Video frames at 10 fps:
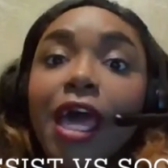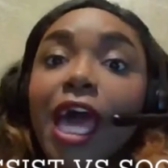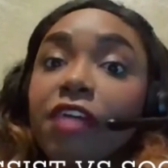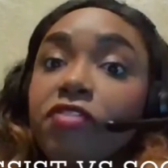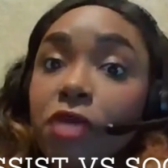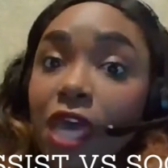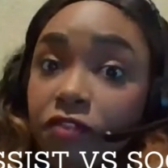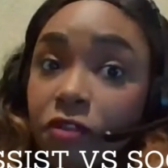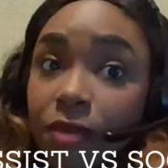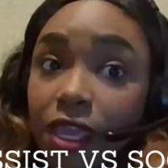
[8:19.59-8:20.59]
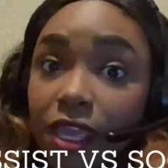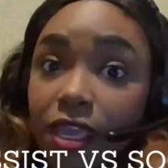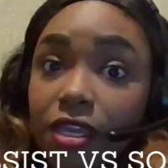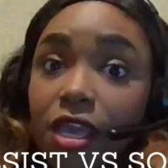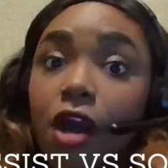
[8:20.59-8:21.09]
Have you ever
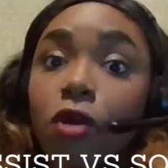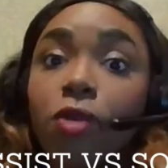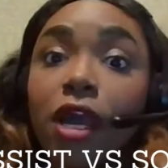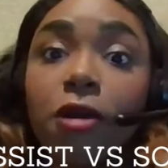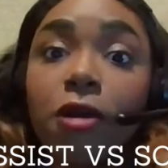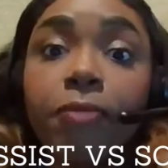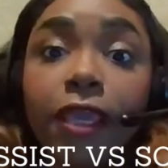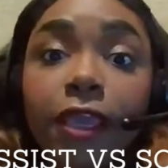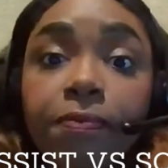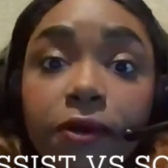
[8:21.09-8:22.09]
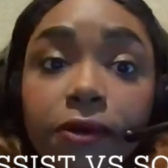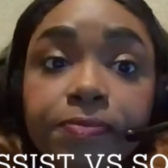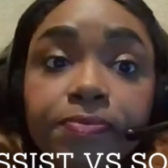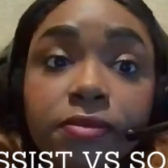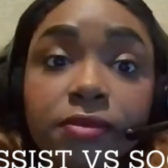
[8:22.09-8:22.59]
been around people
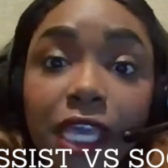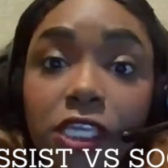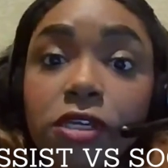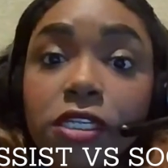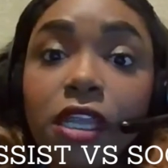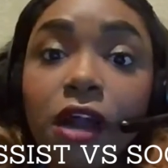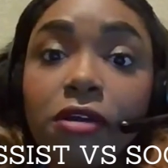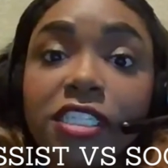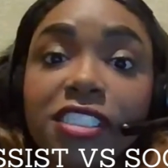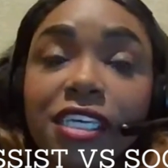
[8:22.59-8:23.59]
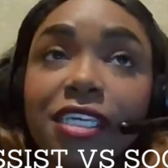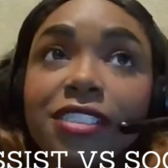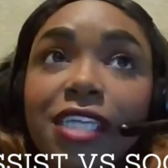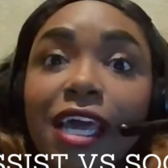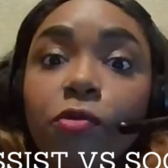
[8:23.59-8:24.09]
that you are noticing is
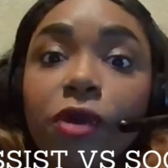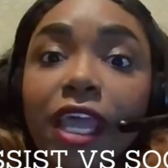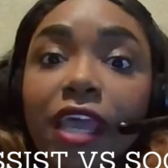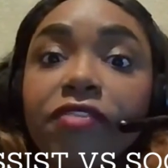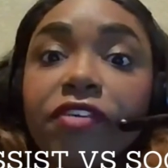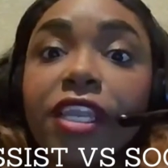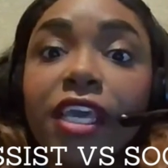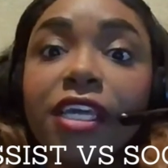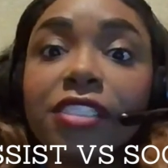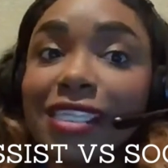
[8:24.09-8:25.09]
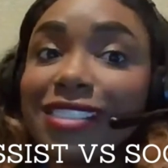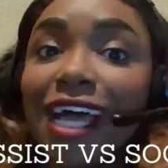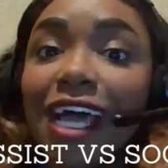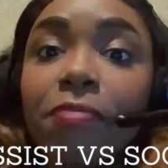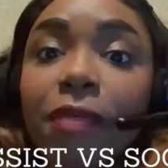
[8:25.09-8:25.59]
that whatever it is that's
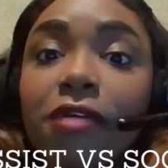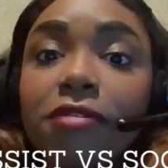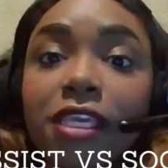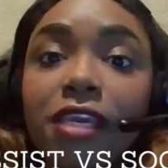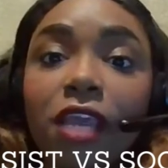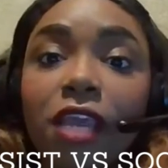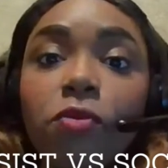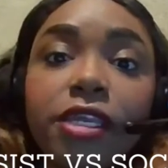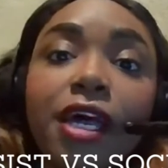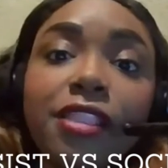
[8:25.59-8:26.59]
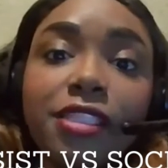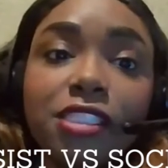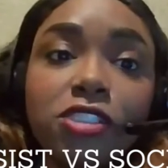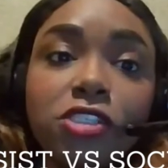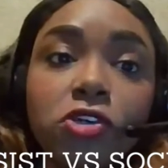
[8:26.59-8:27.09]
not about them, they want nothing
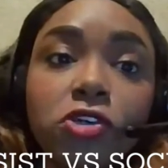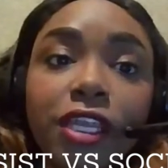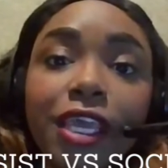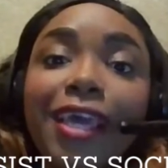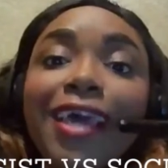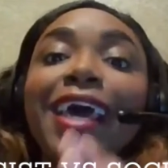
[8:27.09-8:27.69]
to do with it,